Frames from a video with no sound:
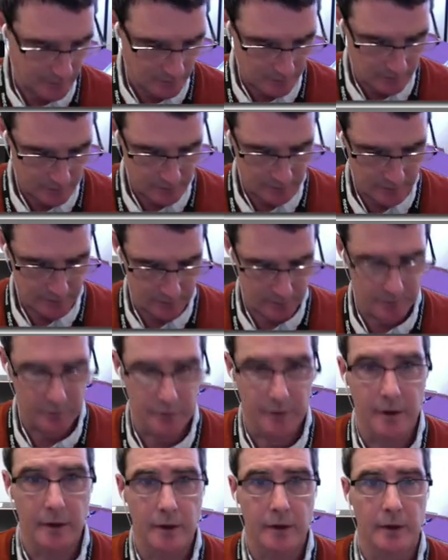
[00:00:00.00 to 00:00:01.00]
So as we
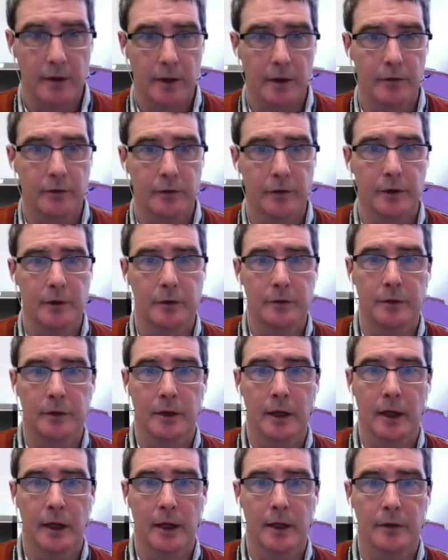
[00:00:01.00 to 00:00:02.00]
execute
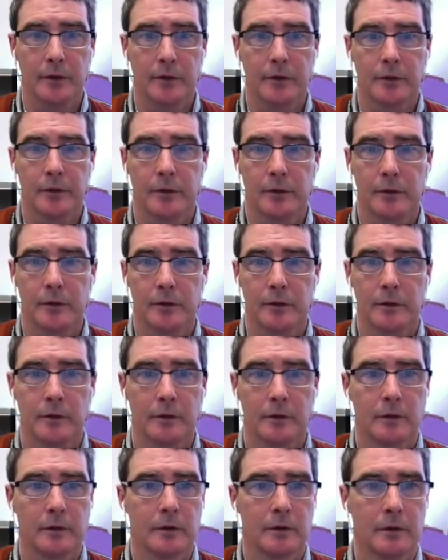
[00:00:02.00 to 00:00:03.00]
that,
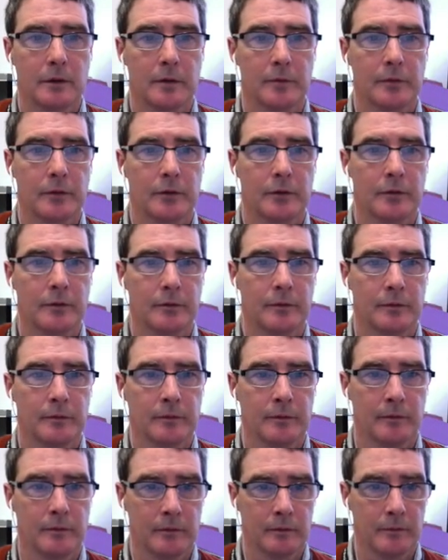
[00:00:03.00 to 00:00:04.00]
oops,
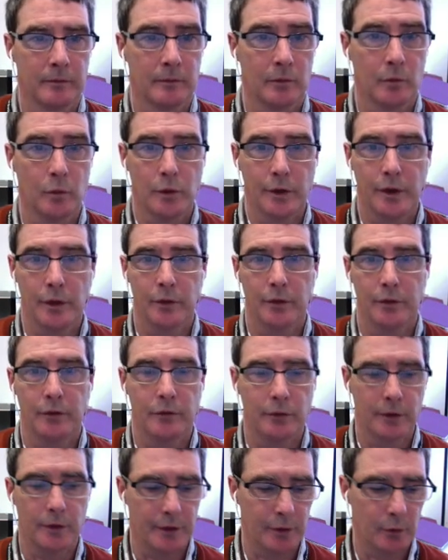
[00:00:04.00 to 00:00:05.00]
we notice
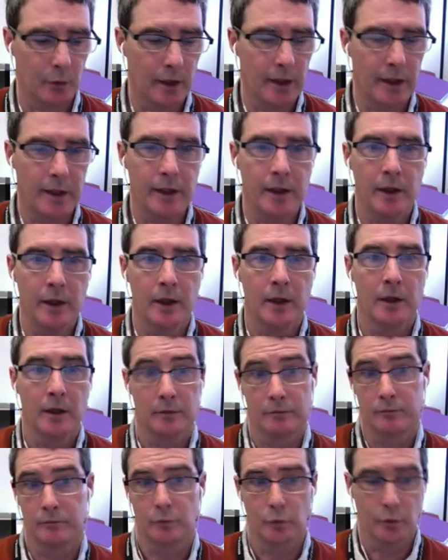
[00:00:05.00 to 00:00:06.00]
right away
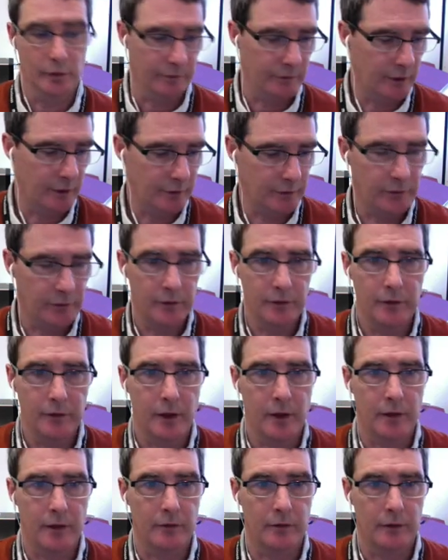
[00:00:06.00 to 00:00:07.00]
we've got a
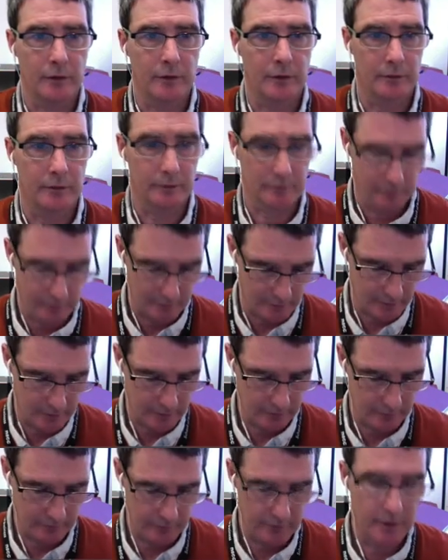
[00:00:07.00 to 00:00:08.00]
syntax error, and I've
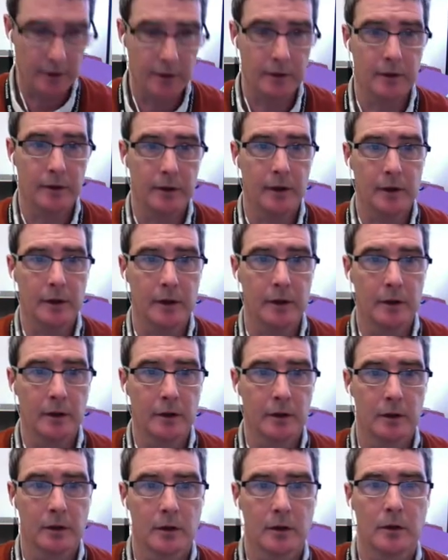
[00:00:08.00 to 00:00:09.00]
forgotten a
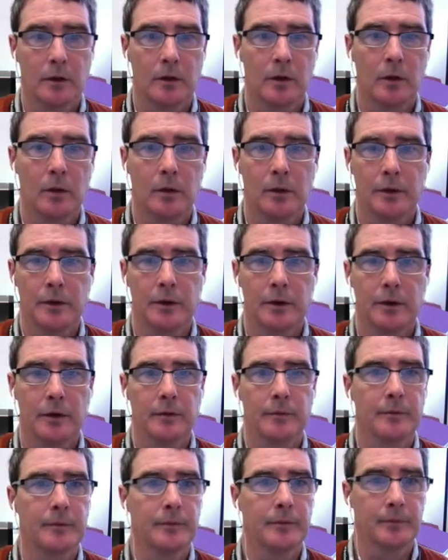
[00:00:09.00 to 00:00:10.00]
colon here.
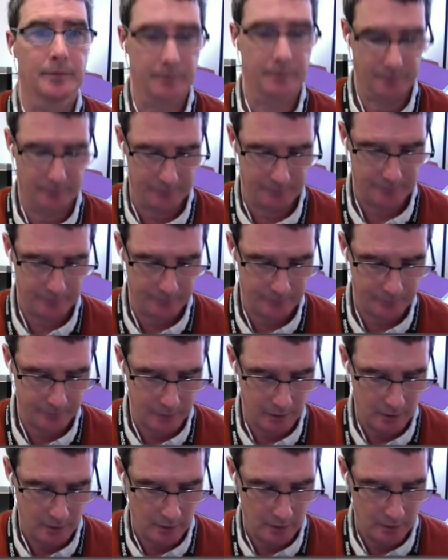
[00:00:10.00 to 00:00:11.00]

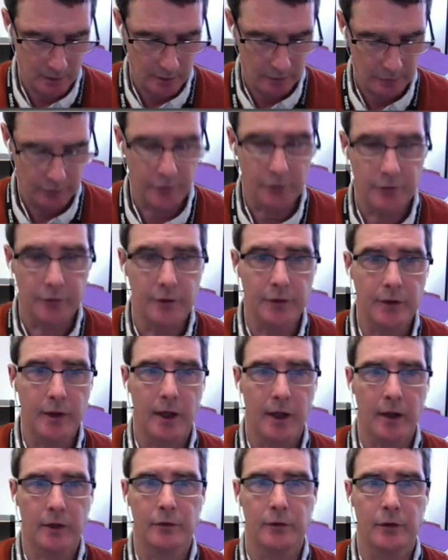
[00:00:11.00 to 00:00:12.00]
So
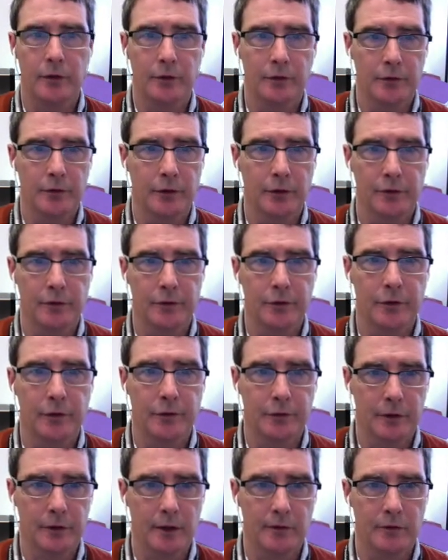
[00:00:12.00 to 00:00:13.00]
syntax errors are the first
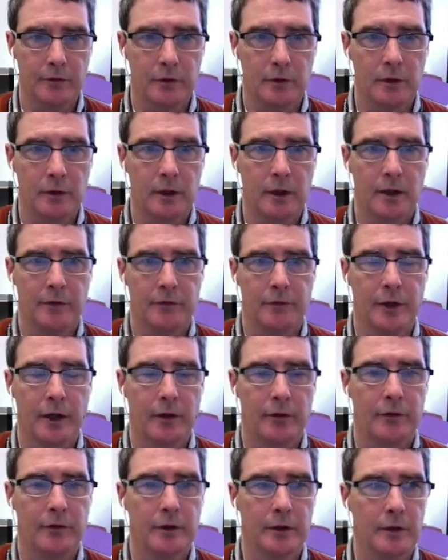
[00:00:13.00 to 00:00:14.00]
level of
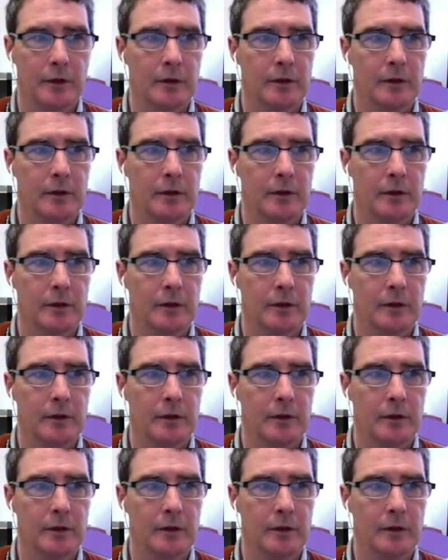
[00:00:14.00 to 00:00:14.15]
testing.